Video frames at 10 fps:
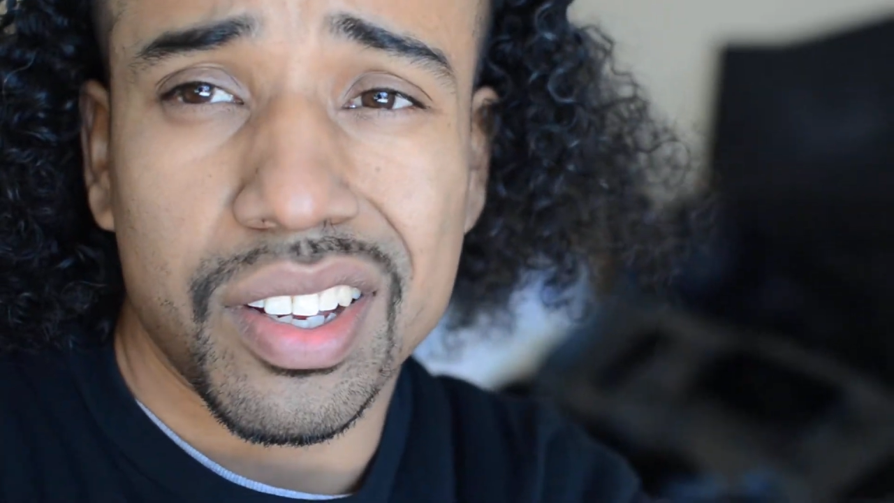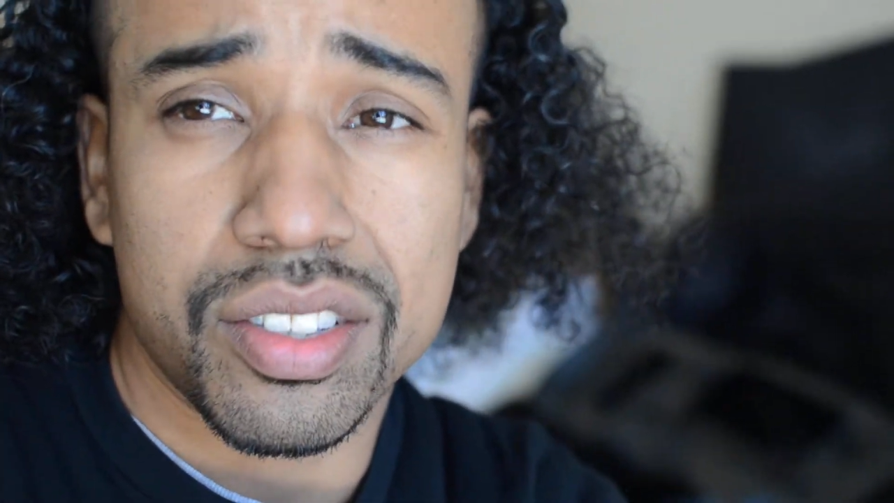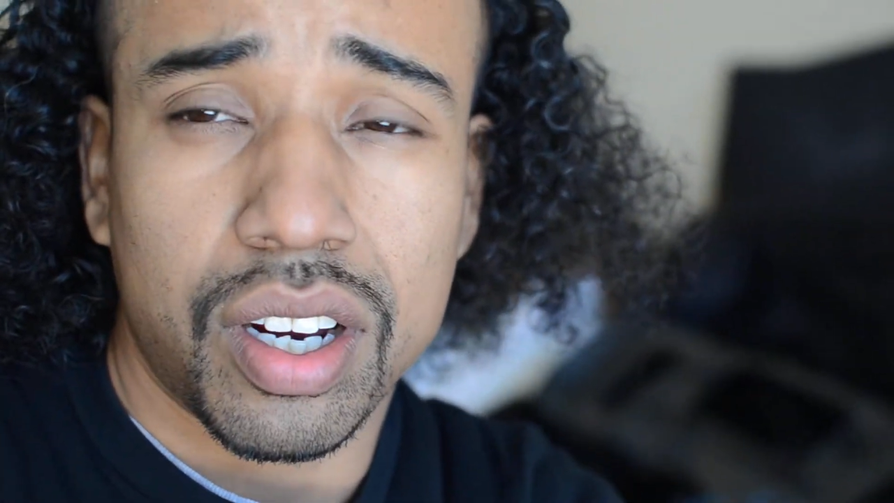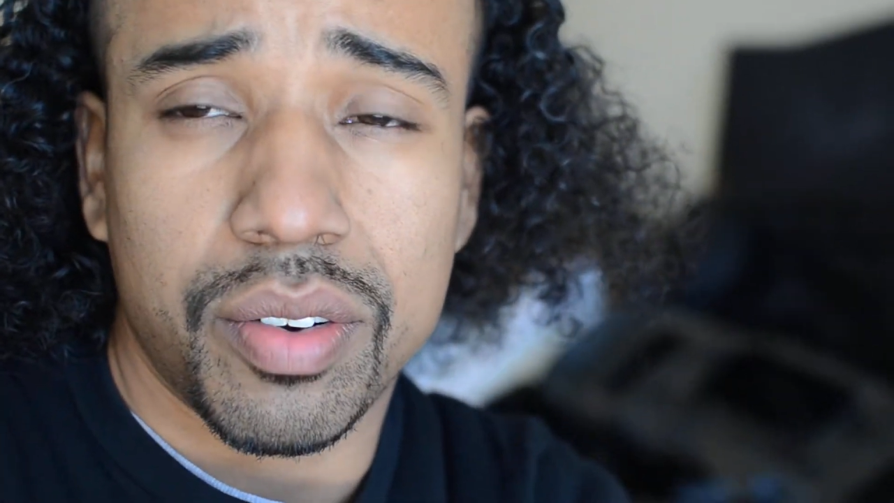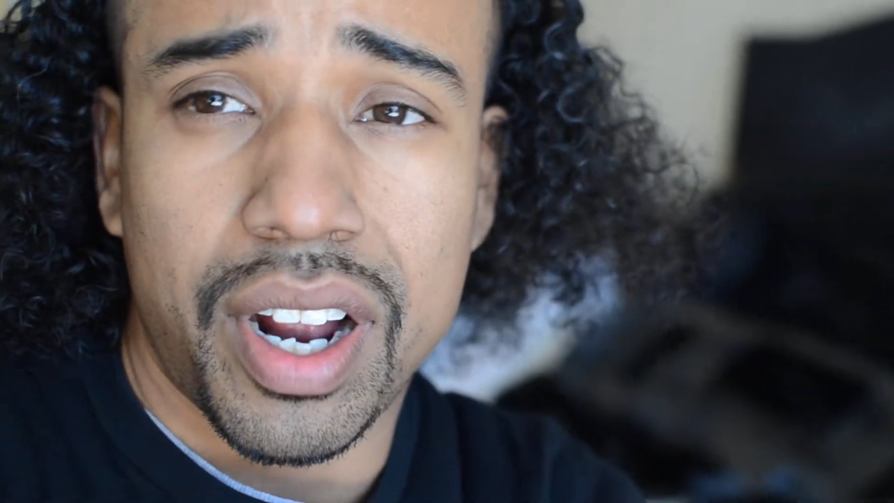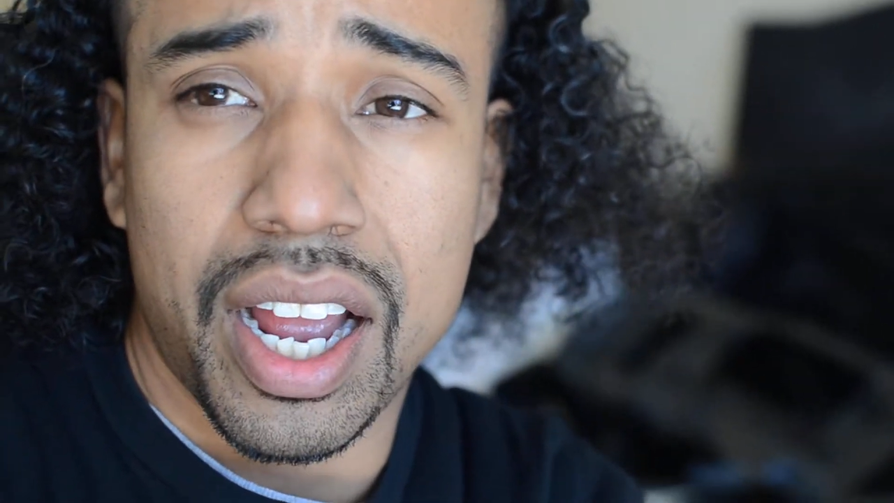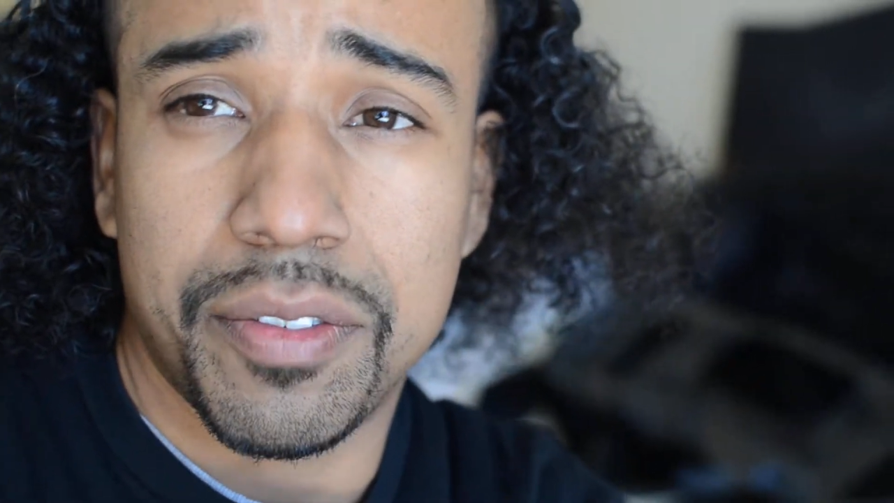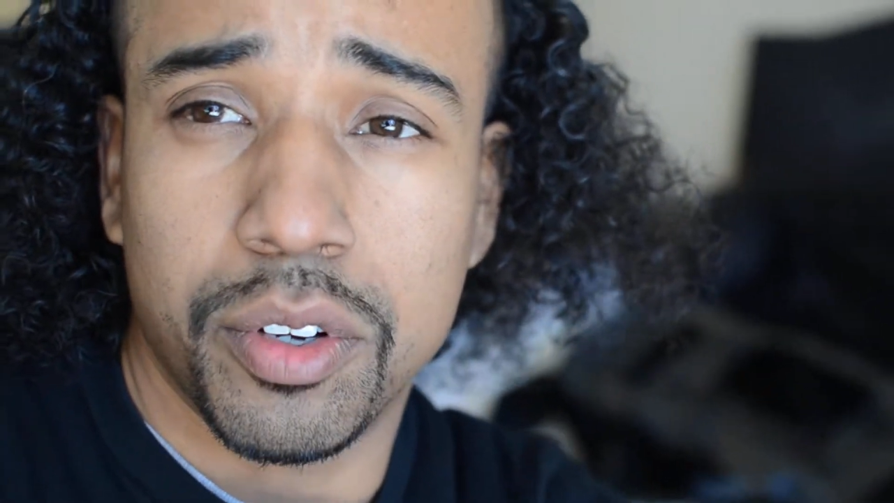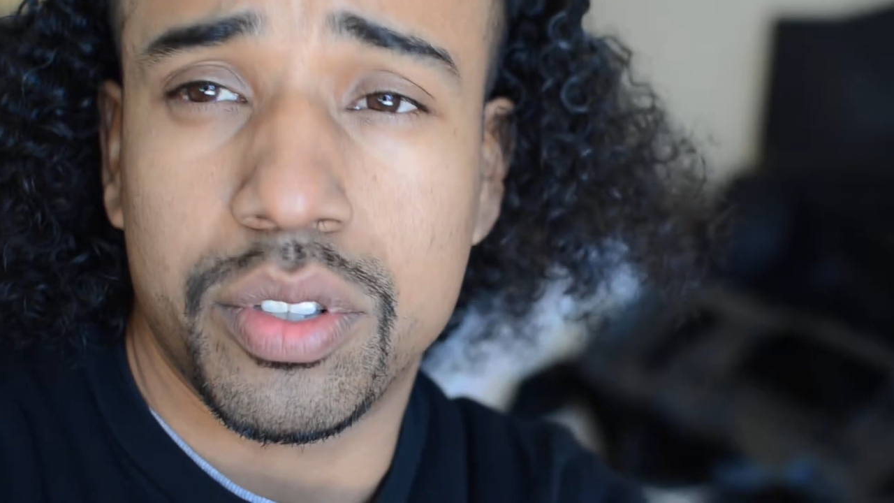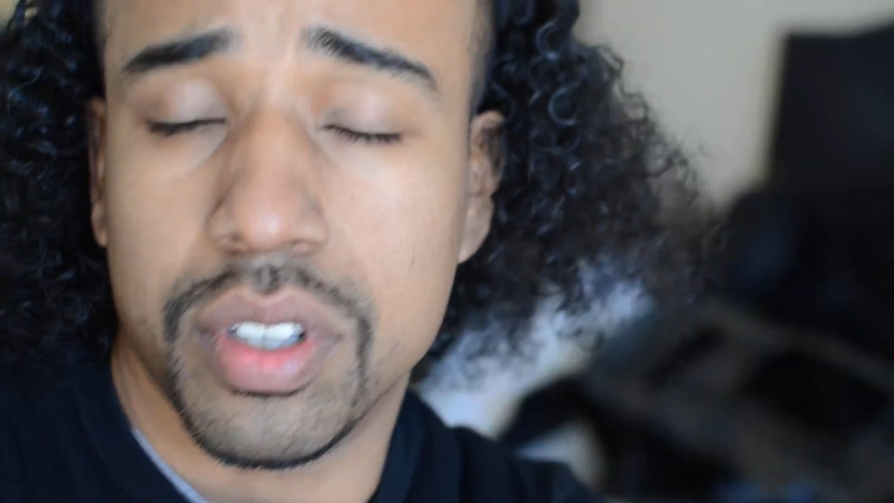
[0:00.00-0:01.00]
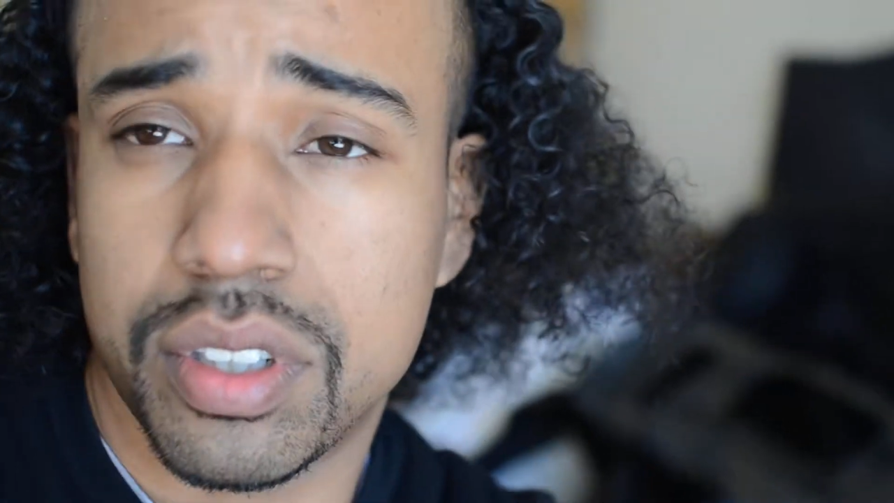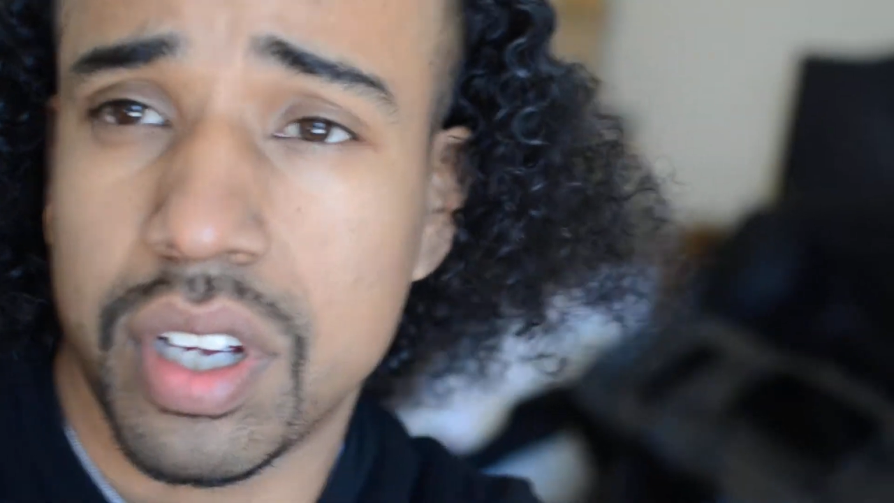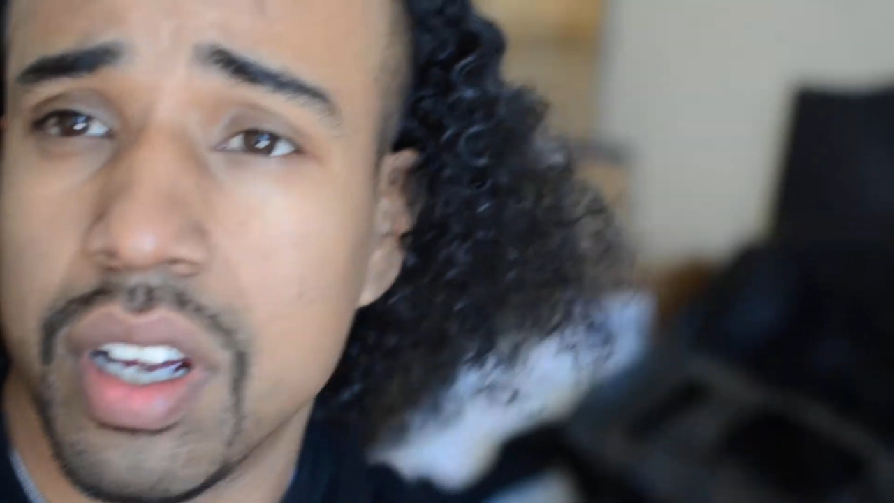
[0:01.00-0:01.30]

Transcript: I started with high voltage